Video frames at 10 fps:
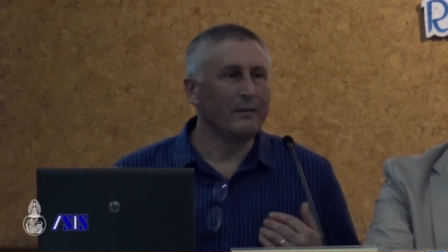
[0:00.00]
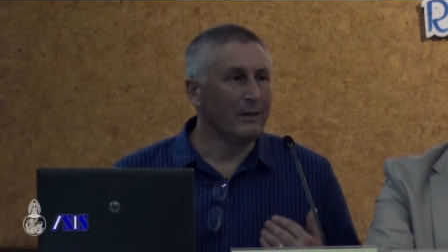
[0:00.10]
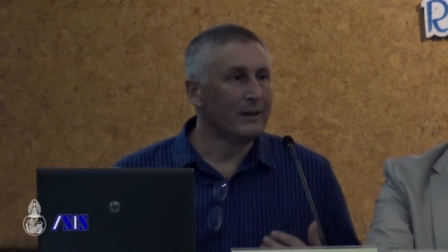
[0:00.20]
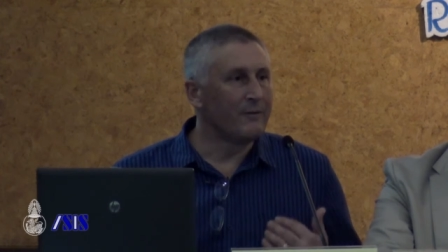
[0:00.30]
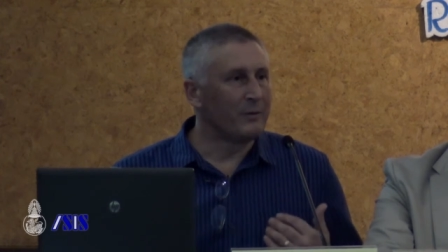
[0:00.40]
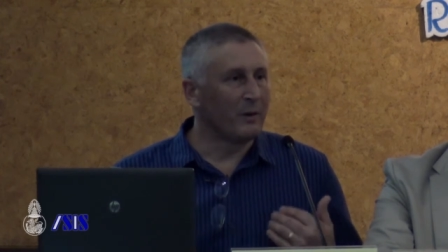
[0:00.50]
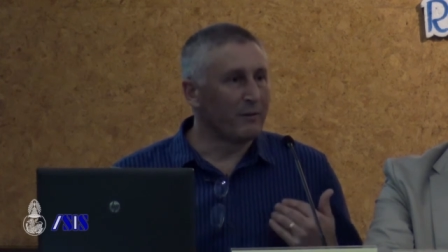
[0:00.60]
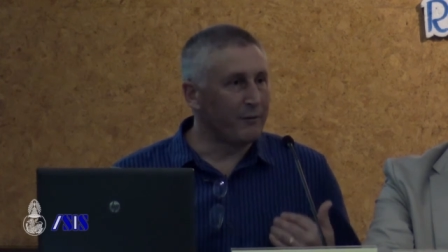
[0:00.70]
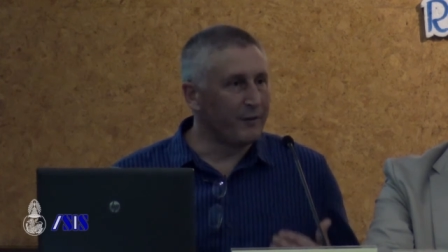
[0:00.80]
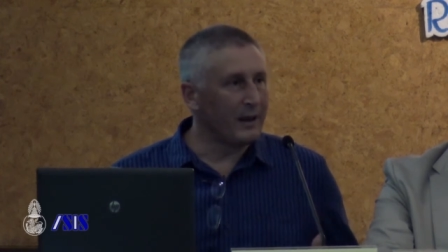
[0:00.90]
lived
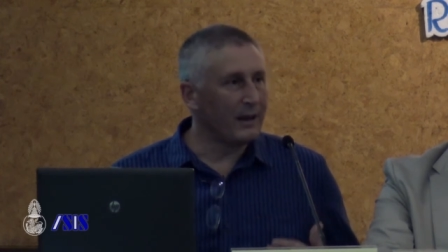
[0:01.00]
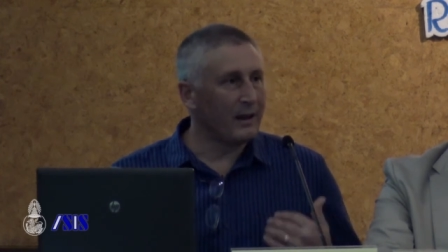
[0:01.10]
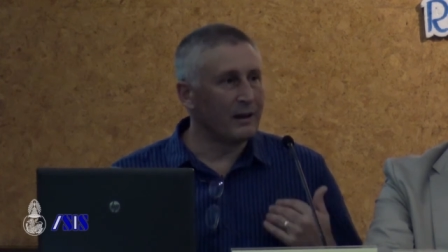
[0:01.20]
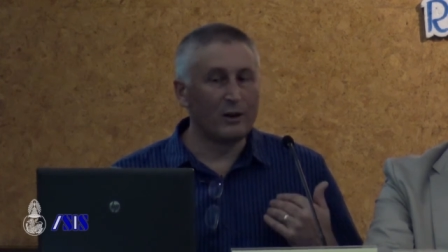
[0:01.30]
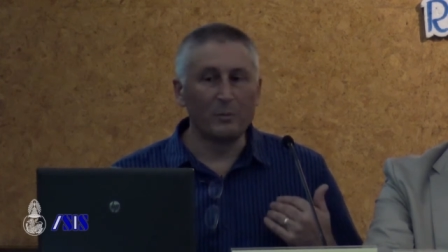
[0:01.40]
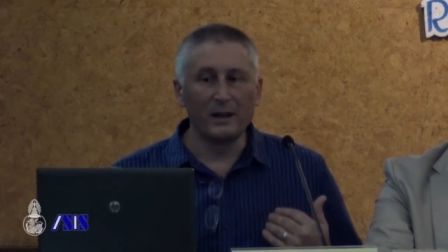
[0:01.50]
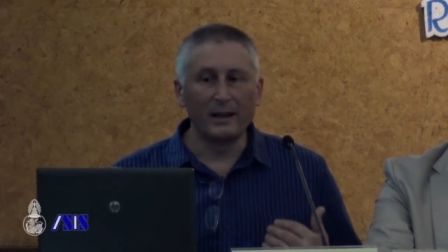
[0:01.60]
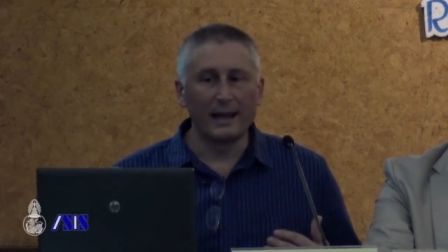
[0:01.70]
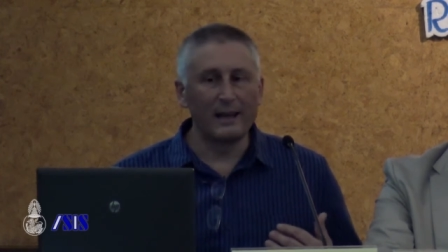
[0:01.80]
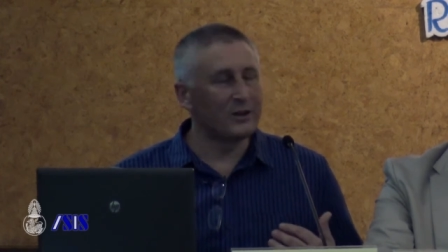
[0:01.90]
with fear and
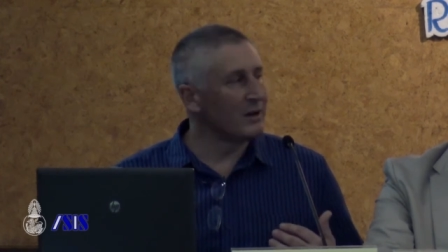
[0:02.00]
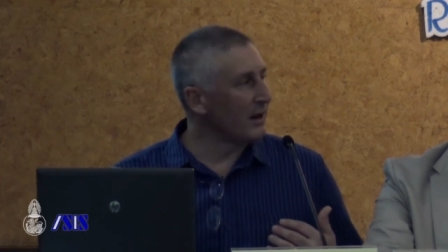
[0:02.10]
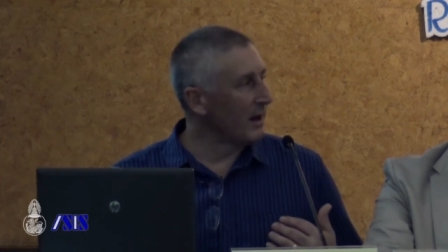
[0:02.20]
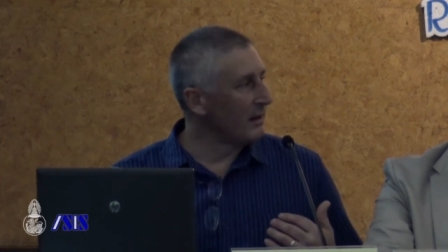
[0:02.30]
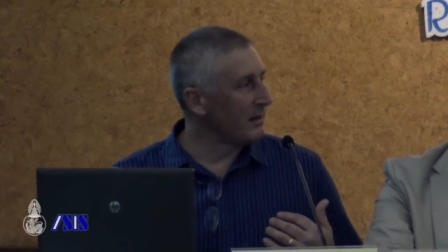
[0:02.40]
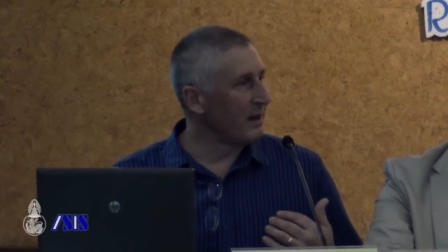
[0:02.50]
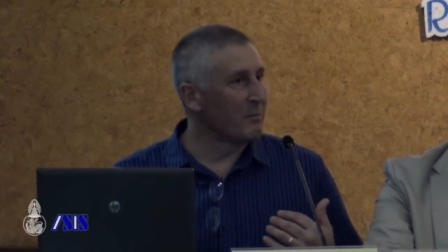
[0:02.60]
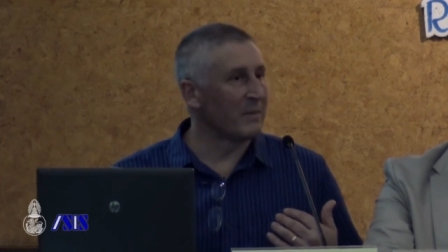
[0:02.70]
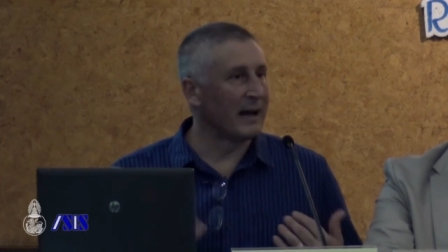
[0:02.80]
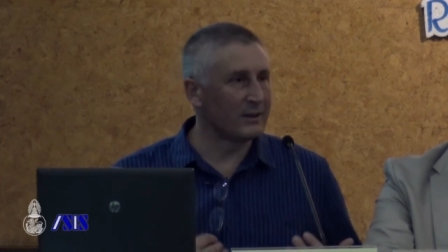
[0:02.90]
humiliation at their
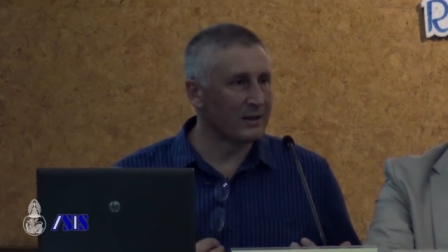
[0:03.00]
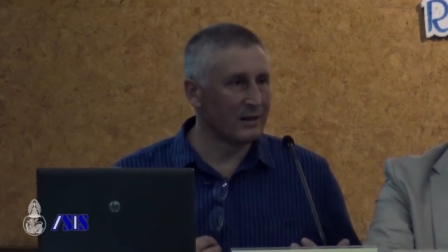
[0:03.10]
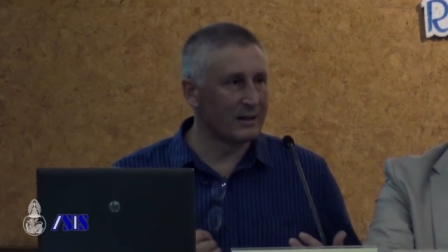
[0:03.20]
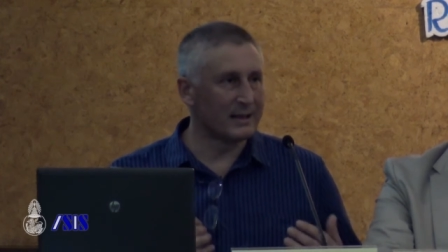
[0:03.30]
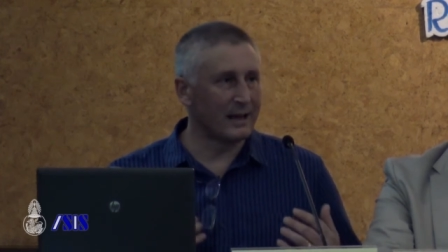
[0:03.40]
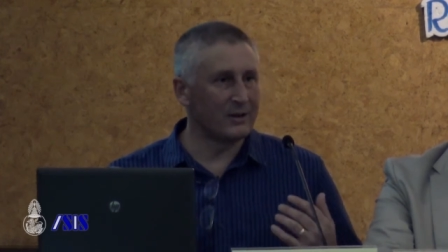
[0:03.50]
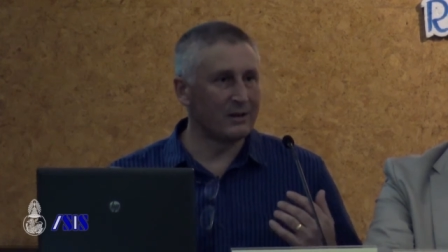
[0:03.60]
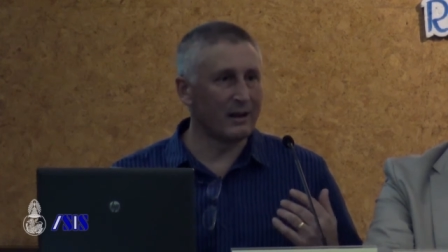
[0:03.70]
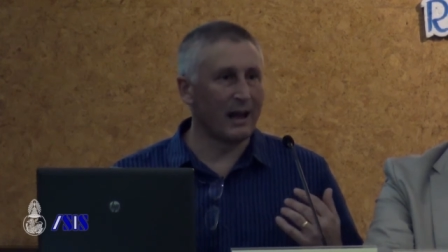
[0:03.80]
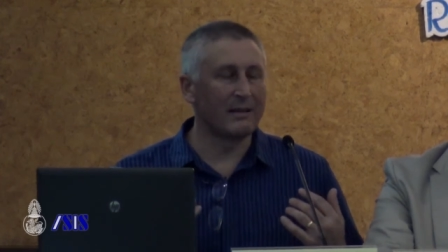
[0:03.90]

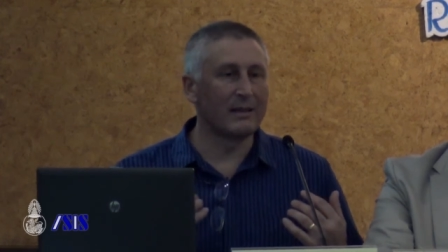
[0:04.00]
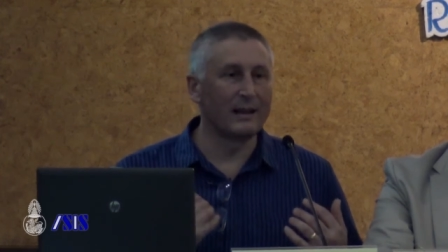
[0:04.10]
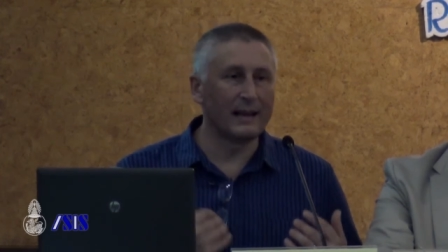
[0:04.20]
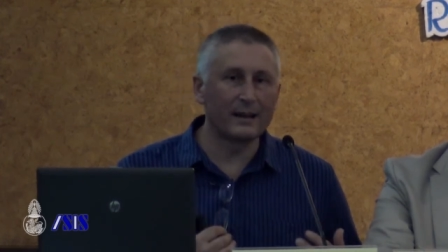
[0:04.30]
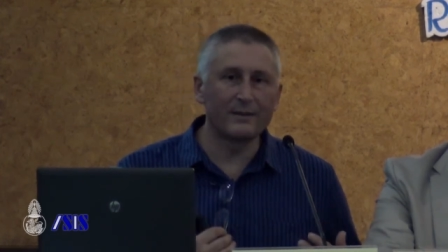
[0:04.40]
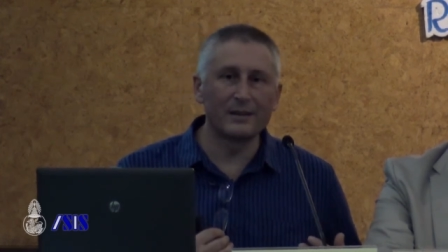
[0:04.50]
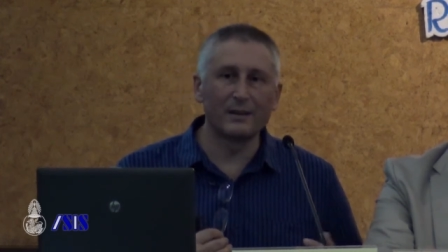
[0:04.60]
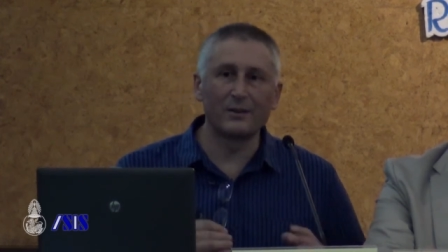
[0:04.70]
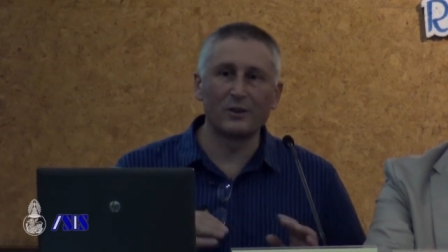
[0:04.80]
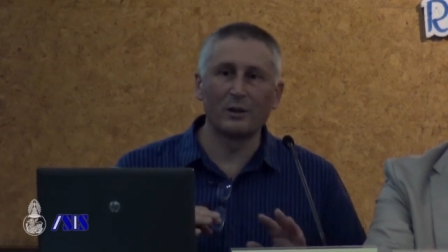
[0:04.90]
marginalisation, at their lack of
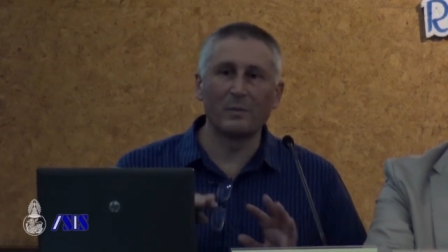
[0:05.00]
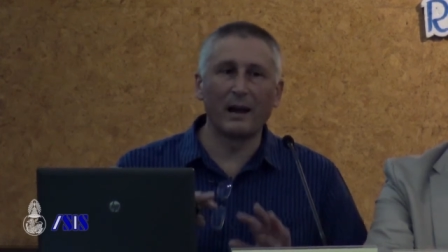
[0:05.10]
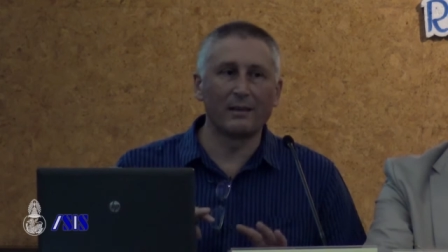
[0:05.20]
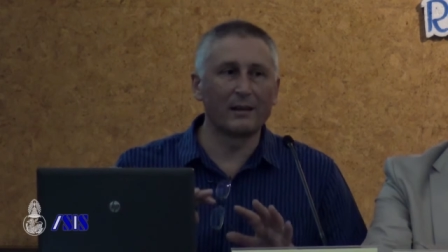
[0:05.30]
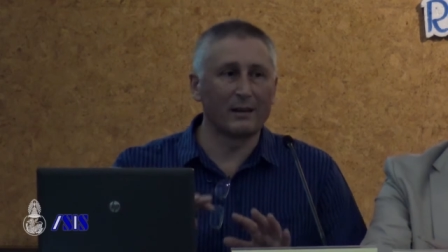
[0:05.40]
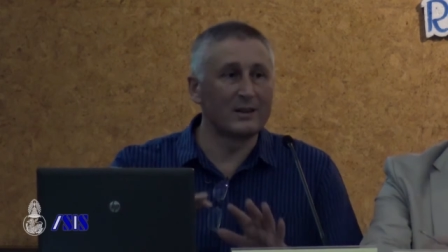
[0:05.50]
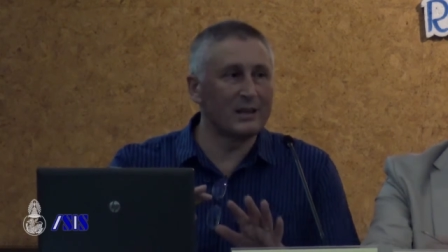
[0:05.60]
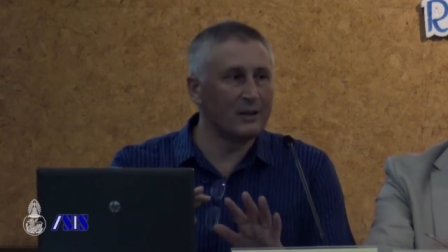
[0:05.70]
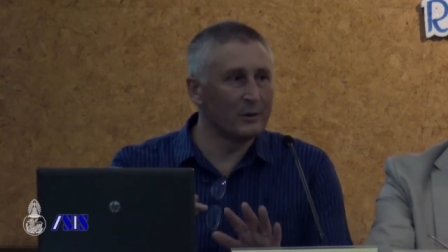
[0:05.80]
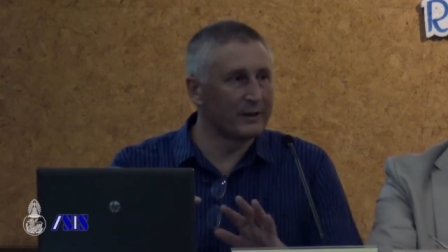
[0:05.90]
citizenship, at the
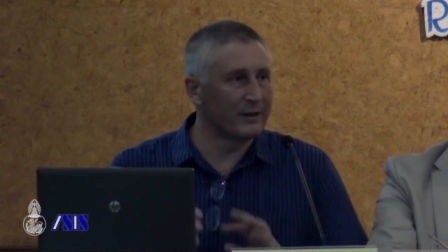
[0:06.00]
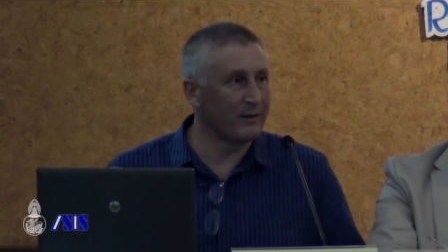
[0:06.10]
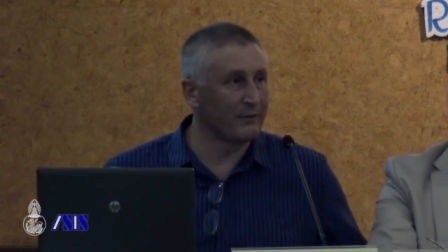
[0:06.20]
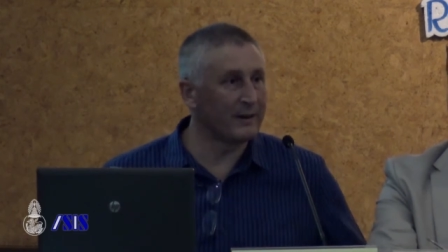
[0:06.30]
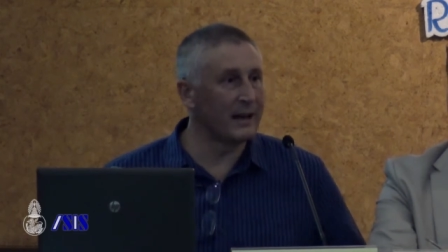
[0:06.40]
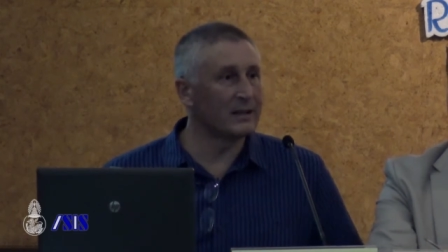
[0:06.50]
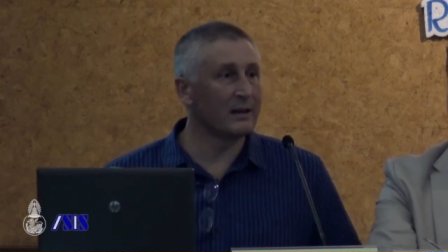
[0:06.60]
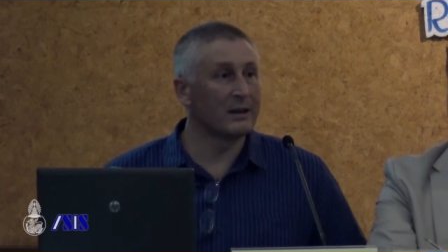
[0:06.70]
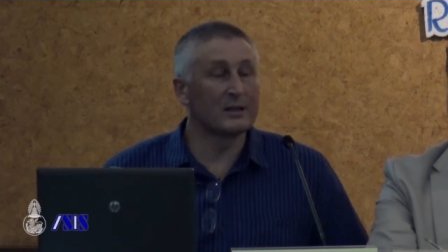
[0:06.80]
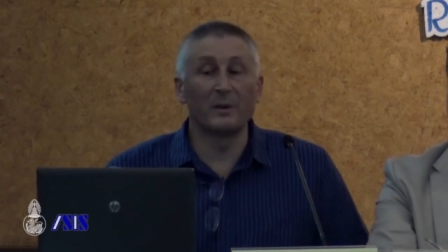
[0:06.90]
continual
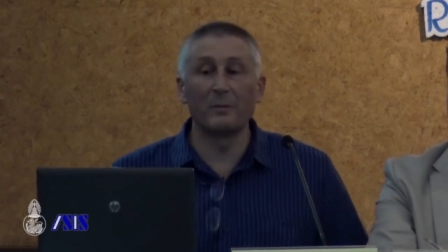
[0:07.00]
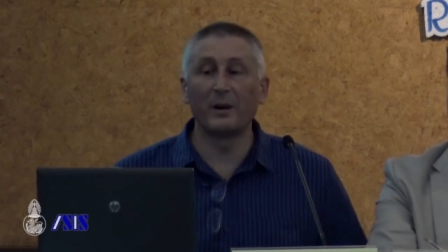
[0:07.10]
disenfranchisement.